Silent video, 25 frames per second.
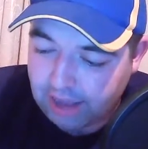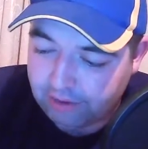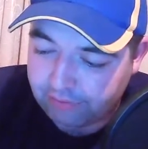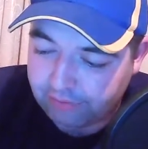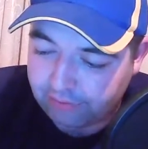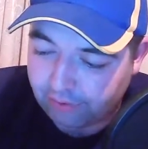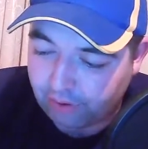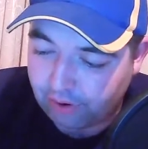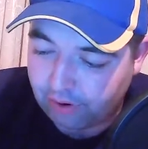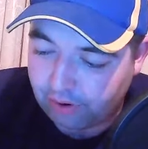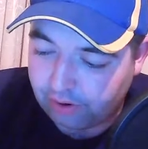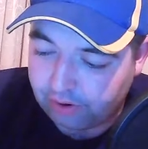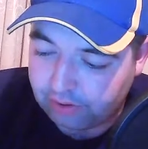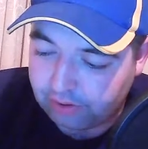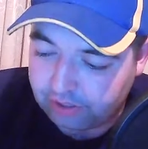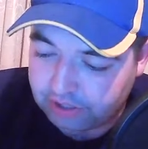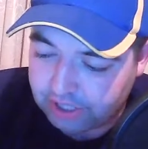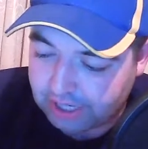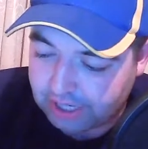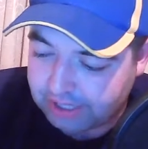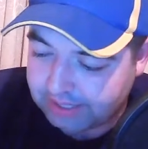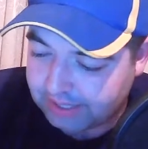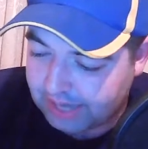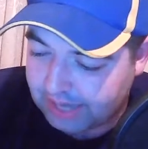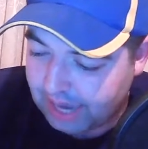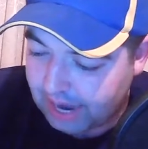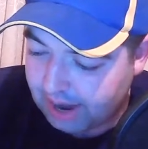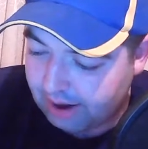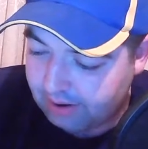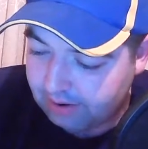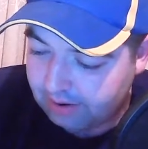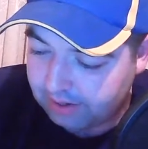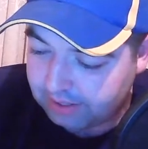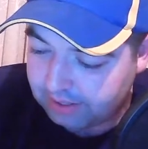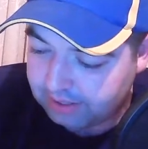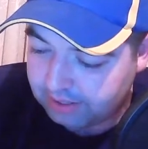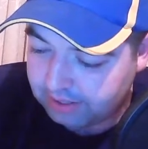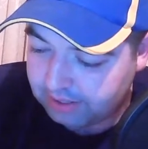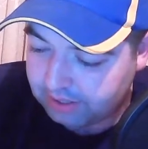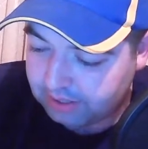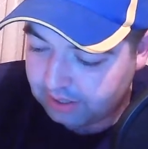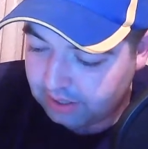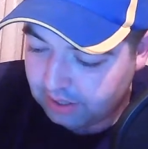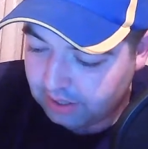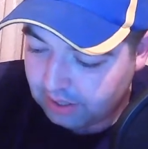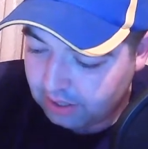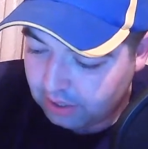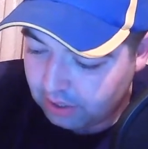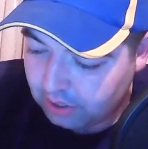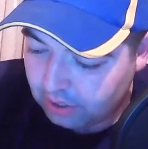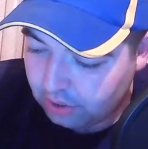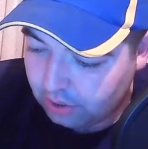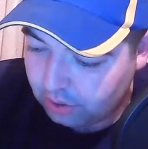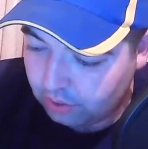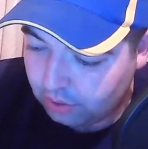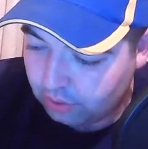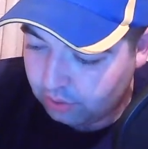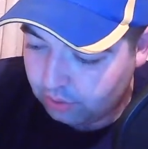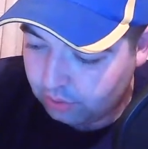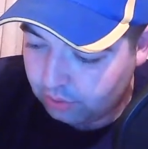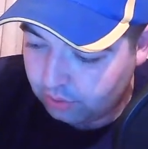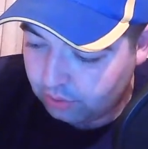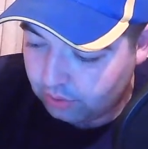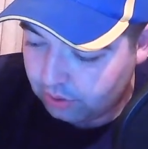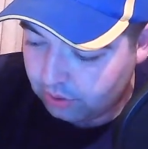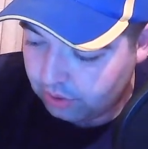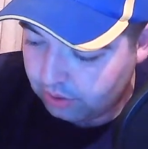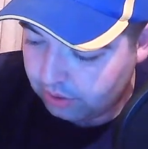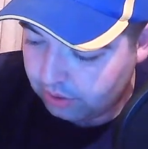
for Jessica Harrington, who